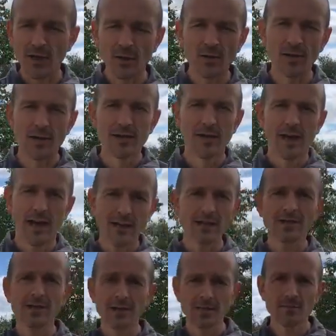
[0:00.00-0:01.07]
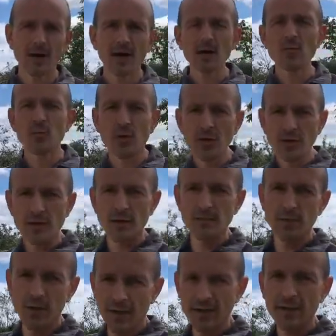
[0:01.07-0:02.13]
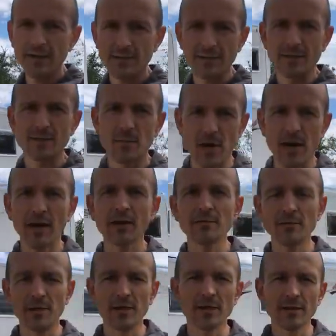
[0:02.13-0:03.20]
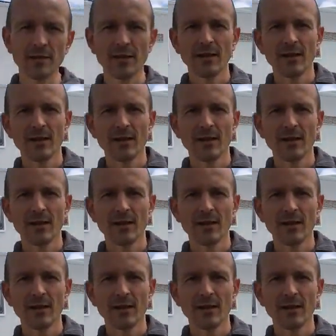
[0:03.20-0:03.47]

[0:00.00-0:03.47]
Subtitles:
No, actually my working place is behind me.